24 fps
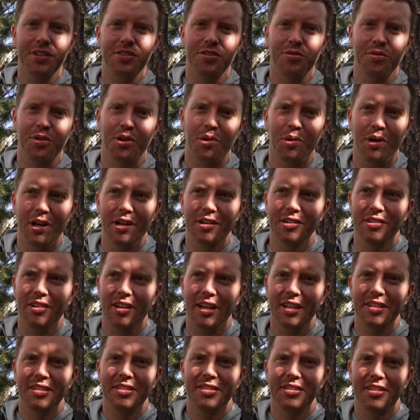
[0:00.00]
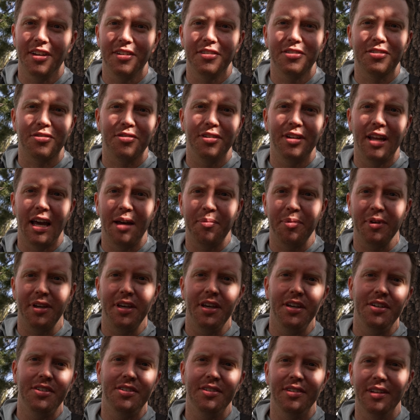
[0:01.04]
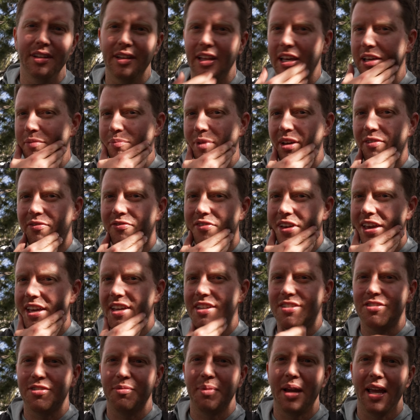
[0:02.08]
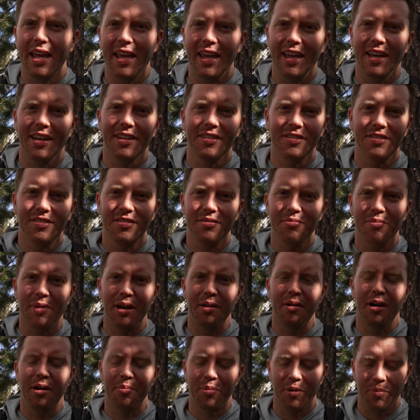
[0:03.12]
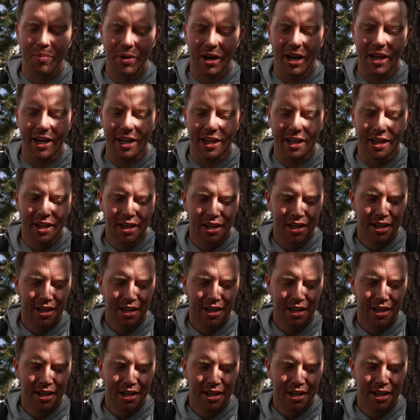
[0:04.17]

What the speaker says: so it requires less sunscreen application than like my face or my hands, my upper body.